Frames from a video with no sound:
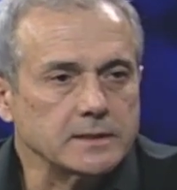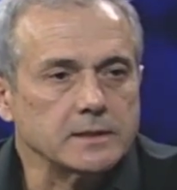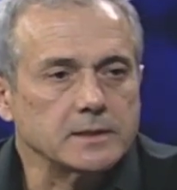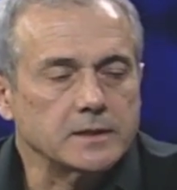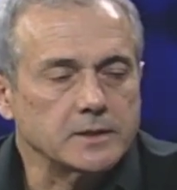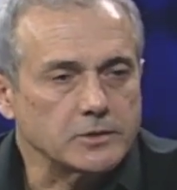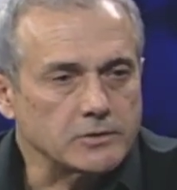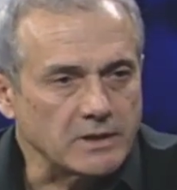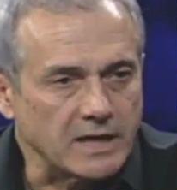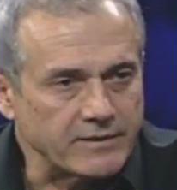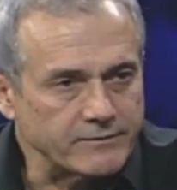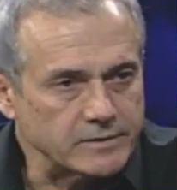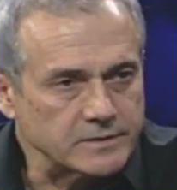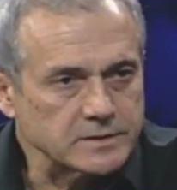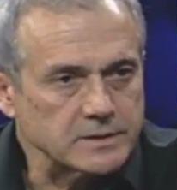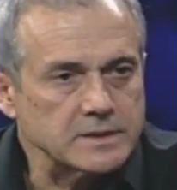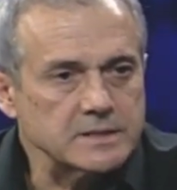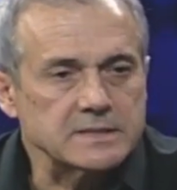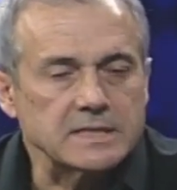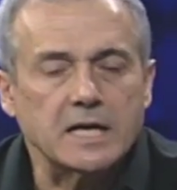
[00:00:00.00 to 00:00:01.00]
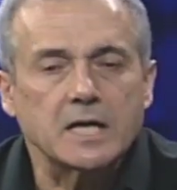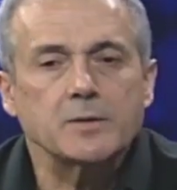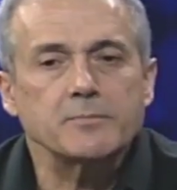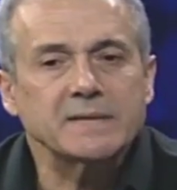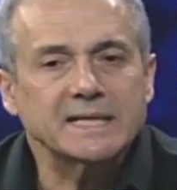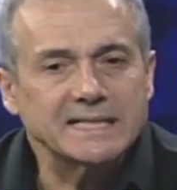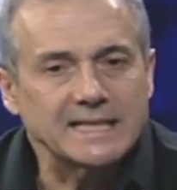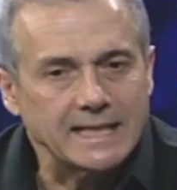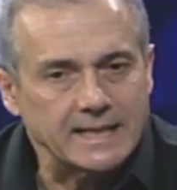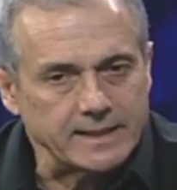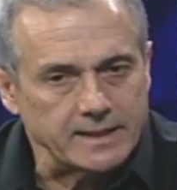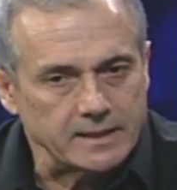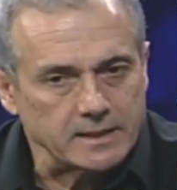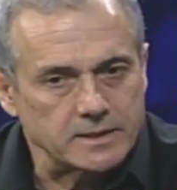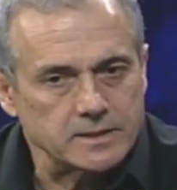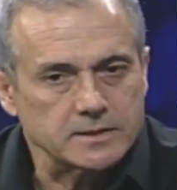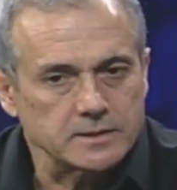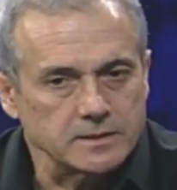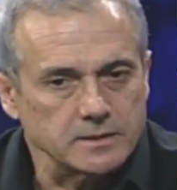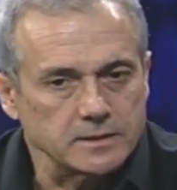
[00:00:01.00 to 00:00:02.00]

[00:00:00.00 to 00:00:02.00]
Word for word: The contrivances are mechanics.